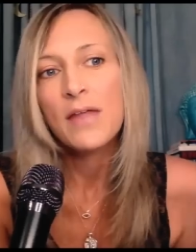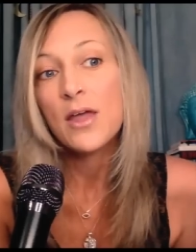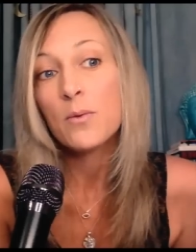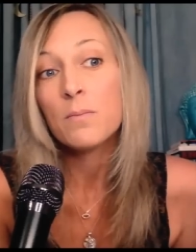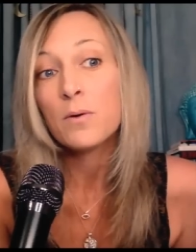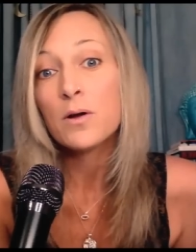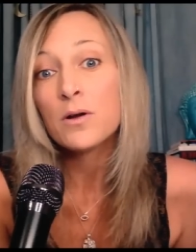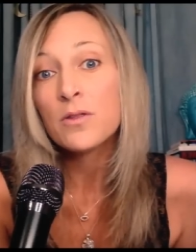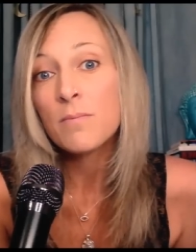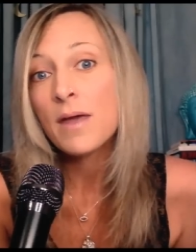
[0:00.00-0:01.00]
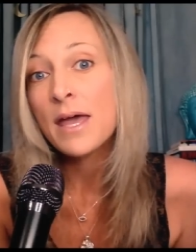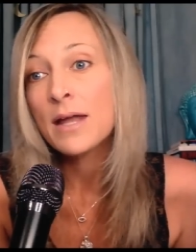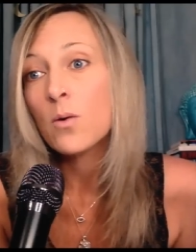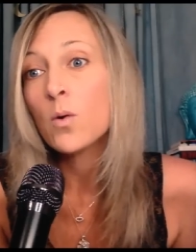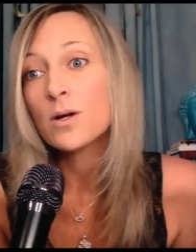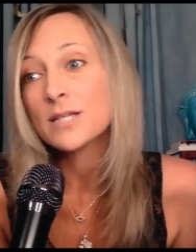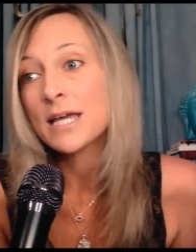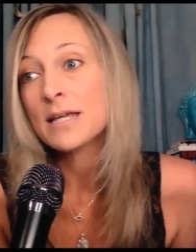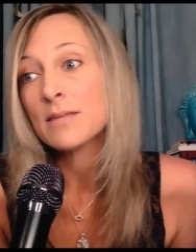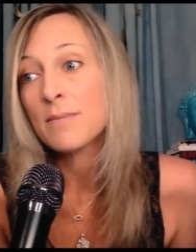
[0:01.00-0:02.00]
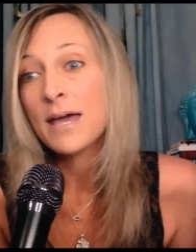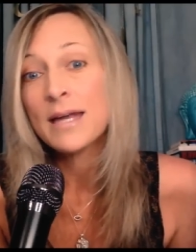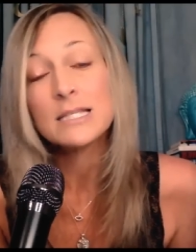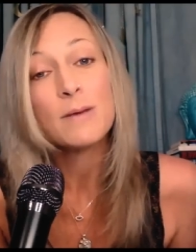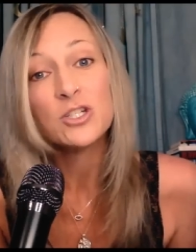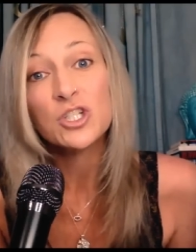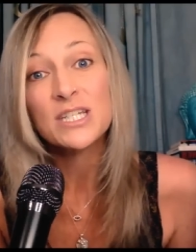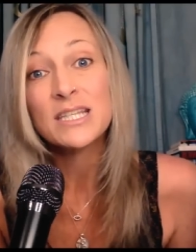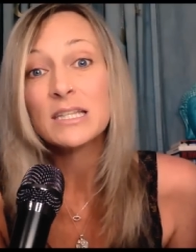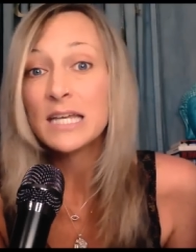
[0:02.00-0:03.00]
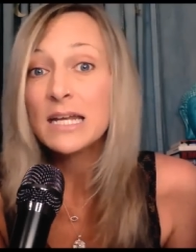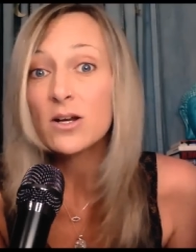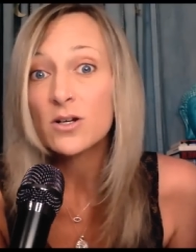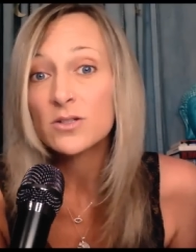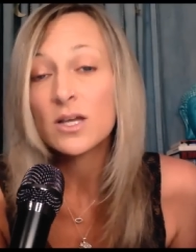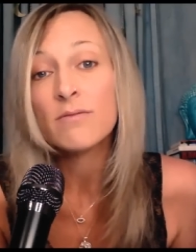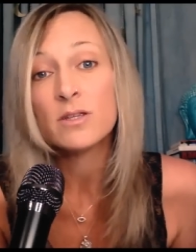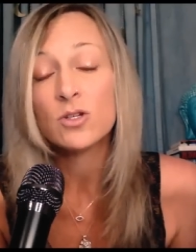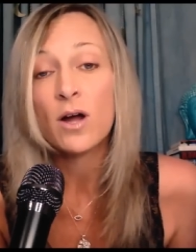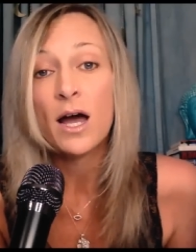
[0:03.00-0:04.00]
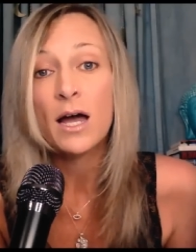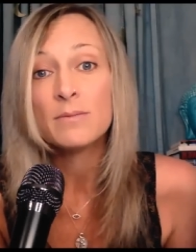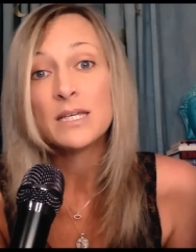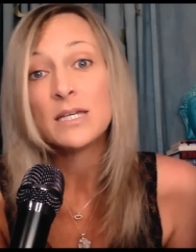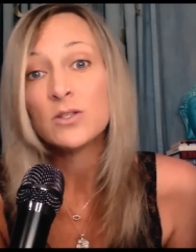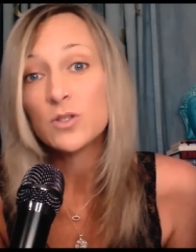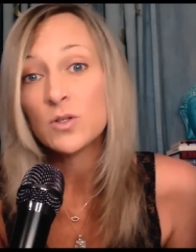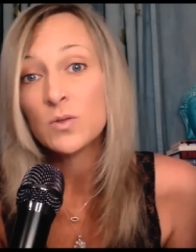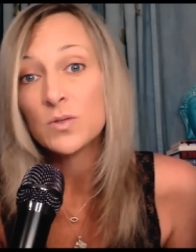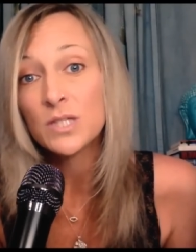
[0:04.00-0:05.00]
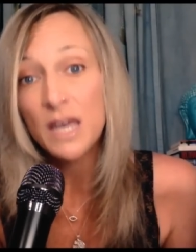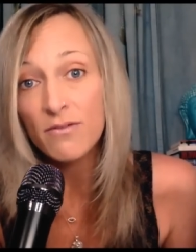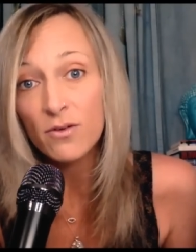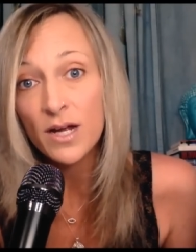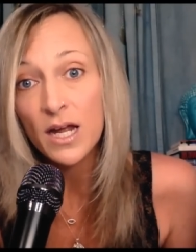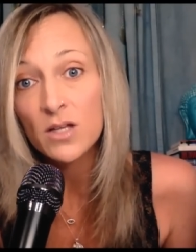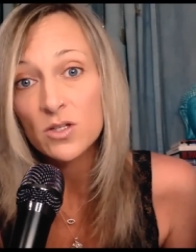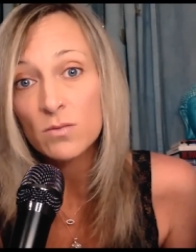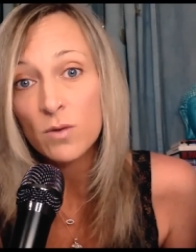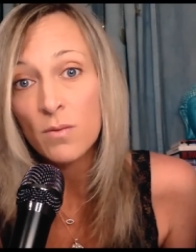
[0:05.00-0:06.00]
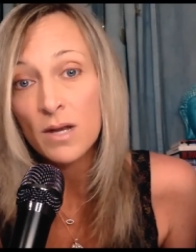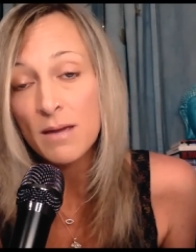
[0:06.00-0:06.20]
And they would murder the men or take the men, especially the leaders of the tribes, into slavery, into the Roman